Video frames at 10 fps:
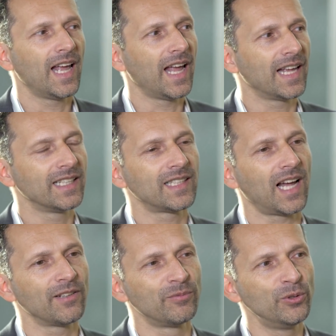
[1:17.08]
and
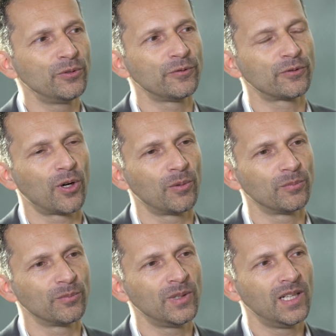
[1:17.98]
I've moved
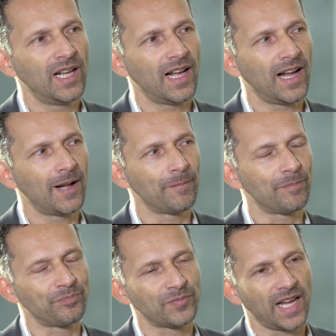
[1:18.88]
from
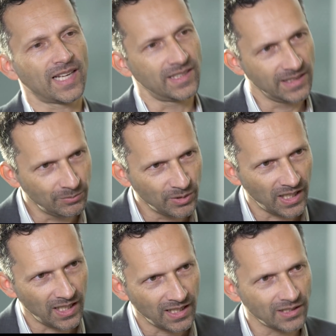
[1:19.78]
um,
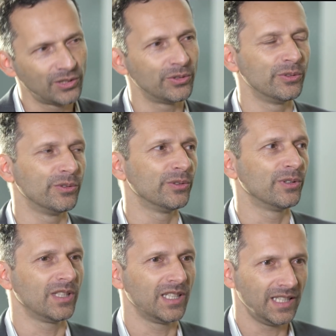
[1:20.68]
academia
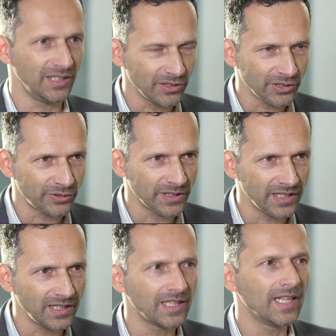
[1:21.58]
to
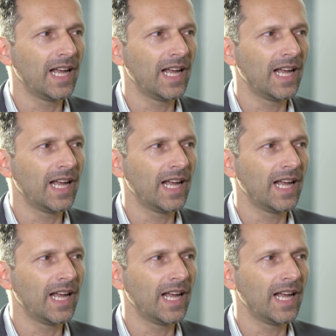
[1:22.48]
industry,